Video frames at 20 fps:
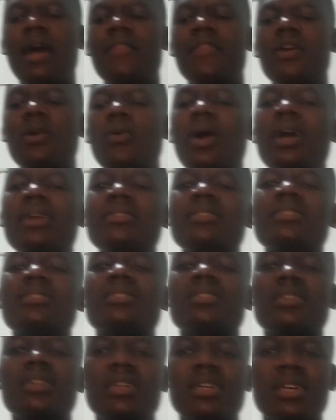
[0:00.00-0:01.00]
and they want
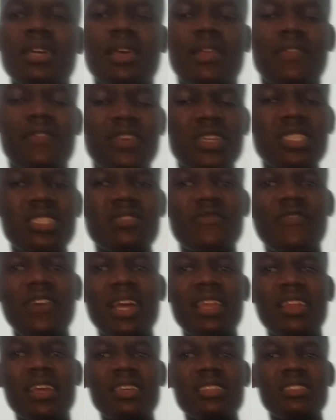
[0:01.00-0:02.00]
this
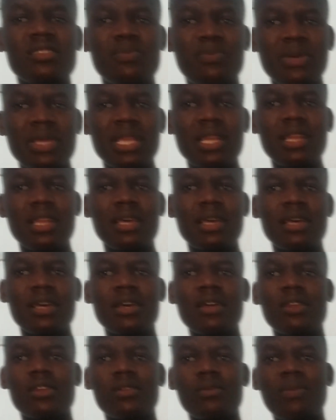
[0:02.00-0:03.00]
finance bill
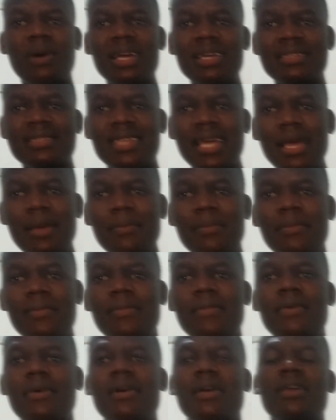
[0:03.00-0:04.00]
to buy time
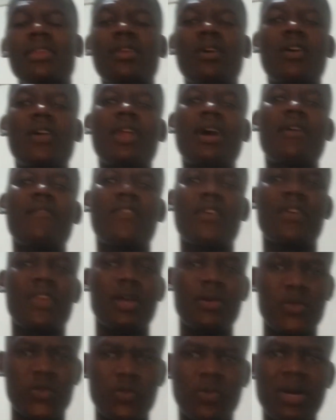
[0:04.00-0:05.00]
in order for
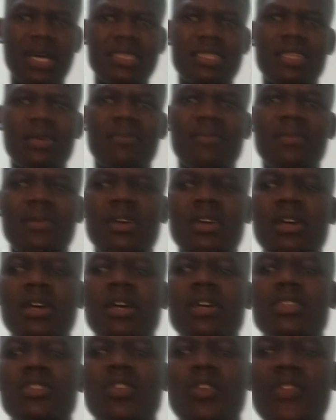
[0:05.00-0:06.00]
them to pass them.
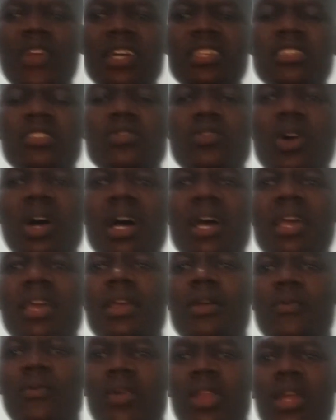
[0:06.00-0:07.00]
So that is
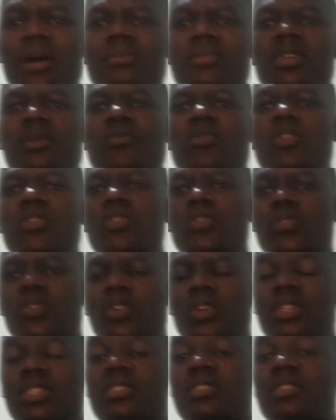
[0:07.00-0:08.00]
why William Samoei
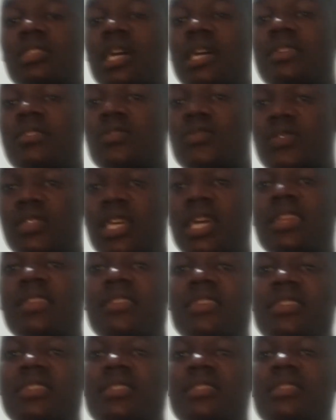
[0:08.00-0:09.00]
Ruto is trying to
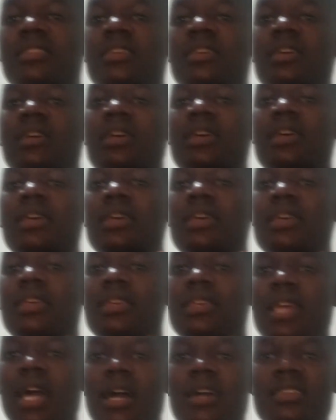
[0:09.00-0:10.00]
send these
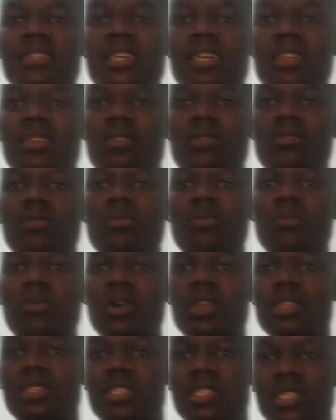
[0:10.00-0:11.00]
young gentle
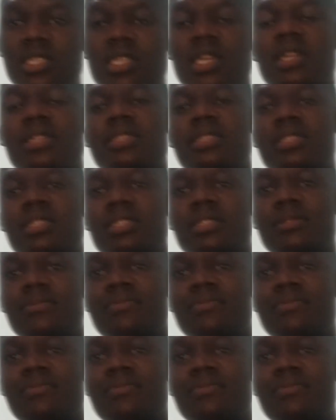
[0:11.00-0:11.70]
politicians.